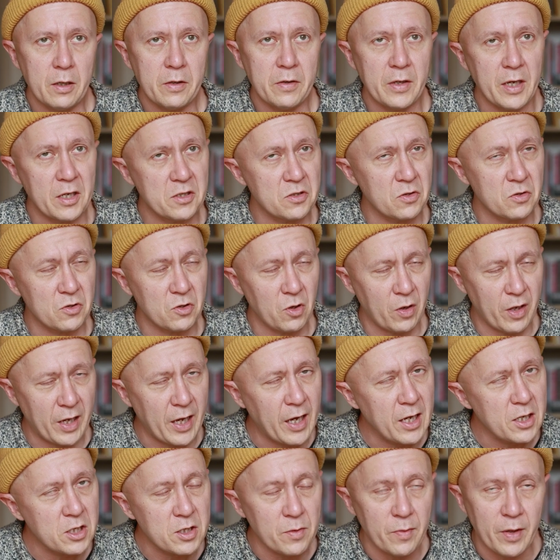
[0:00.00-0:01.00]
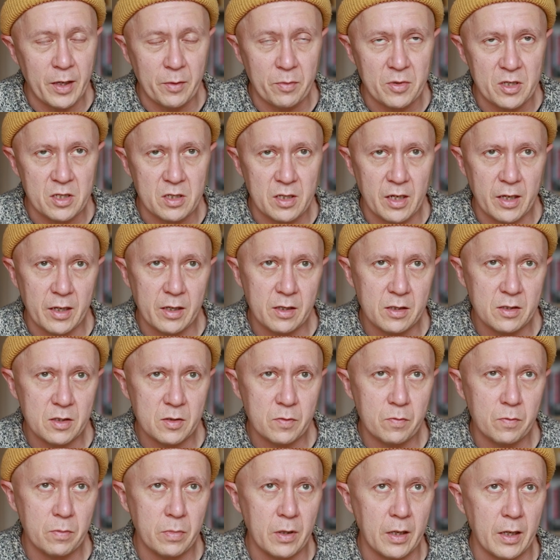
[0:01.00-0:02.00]
Yes, it's okay to make
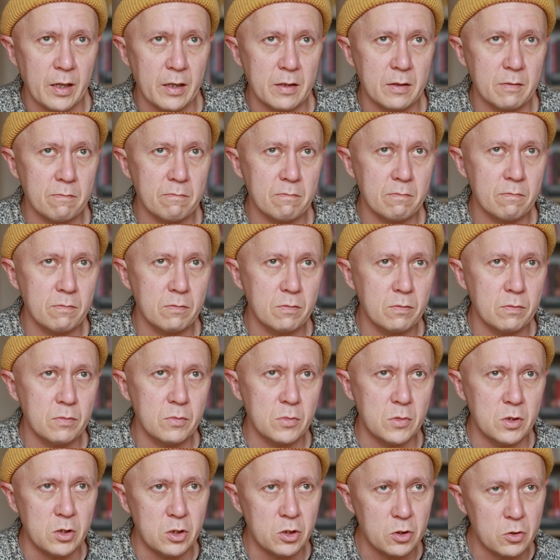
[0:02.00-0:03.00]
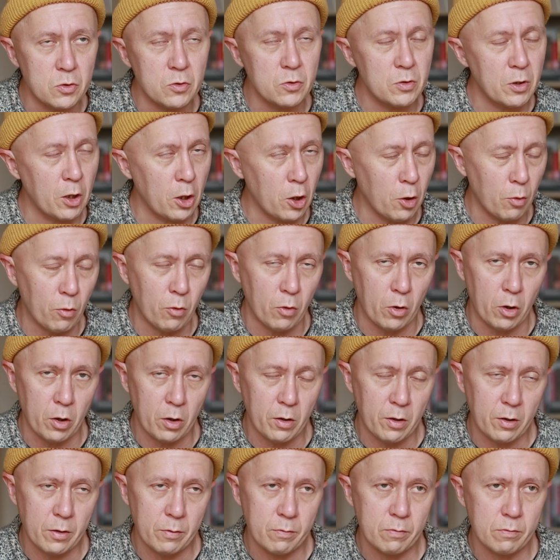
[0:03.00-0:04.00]
mistakes, but do the
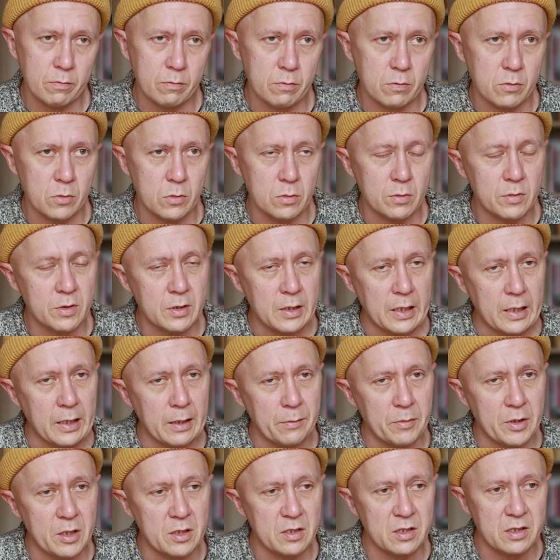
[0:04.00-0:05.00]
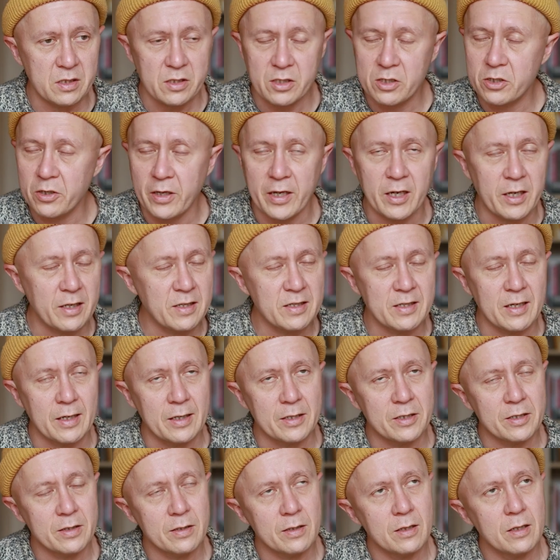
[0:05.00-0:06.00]
homework. It's easy to get
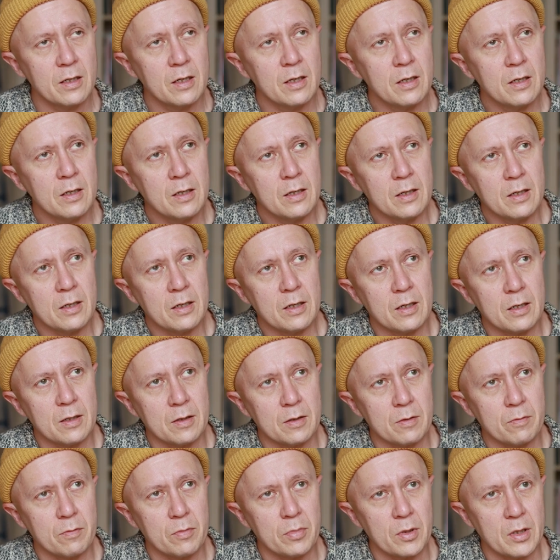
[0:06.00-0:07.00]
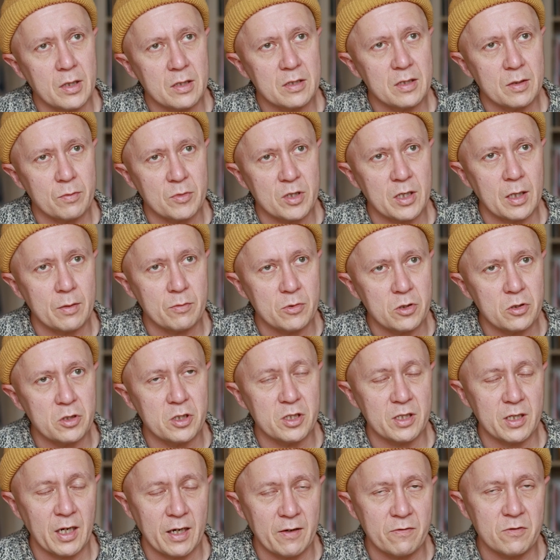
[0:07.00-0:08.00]
excited, but sometimes you
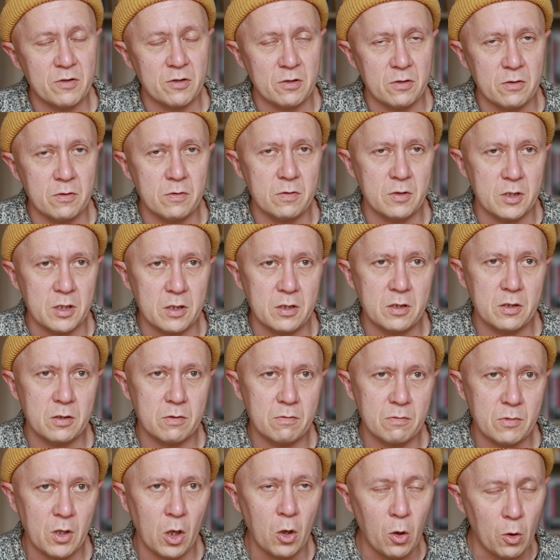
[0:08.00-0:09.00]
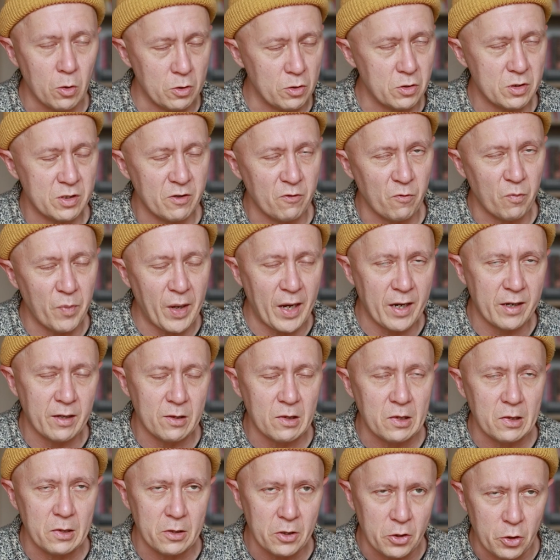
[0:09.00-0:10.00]
just have to just hold yourself back
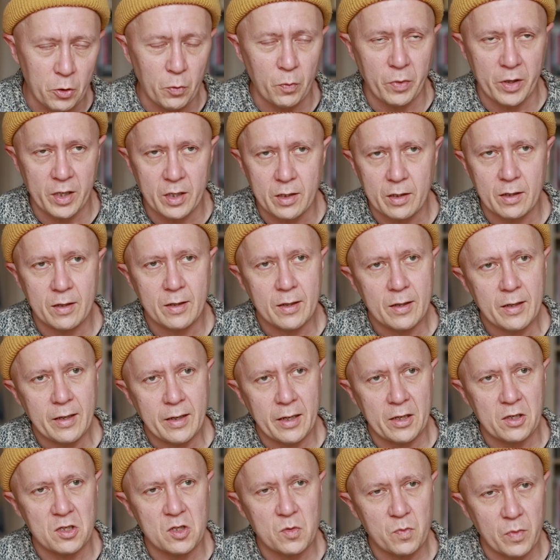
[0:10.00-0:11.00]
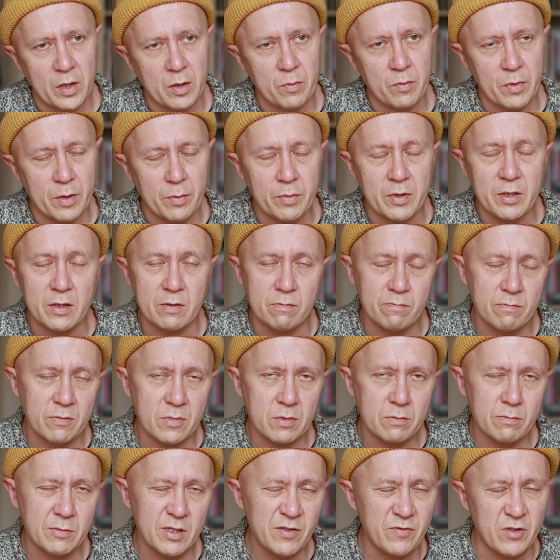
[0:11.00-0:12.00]
a little bit and spend maybe
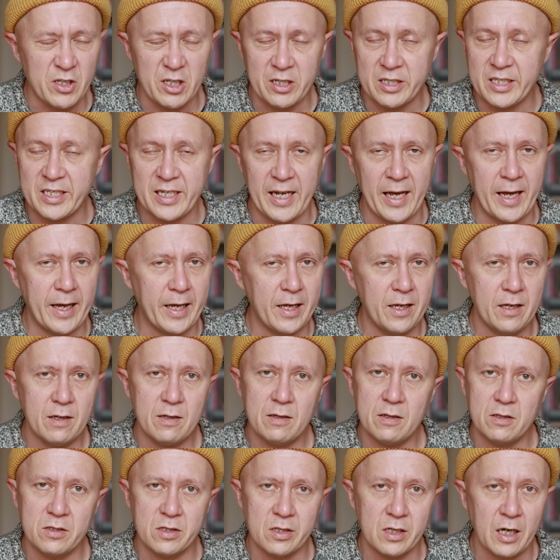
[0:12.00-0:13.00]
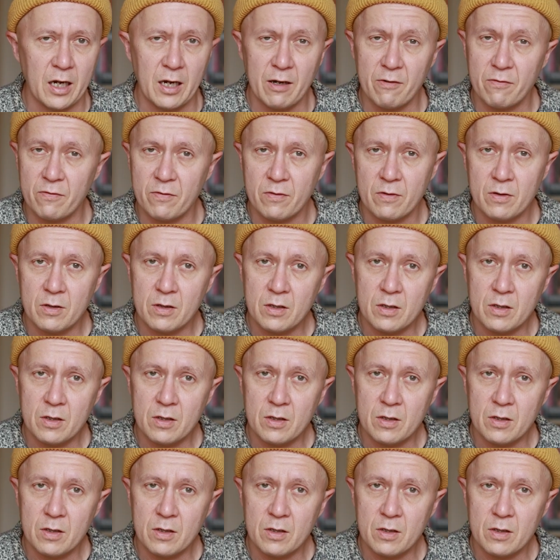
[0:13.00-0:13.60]
even a day is enough,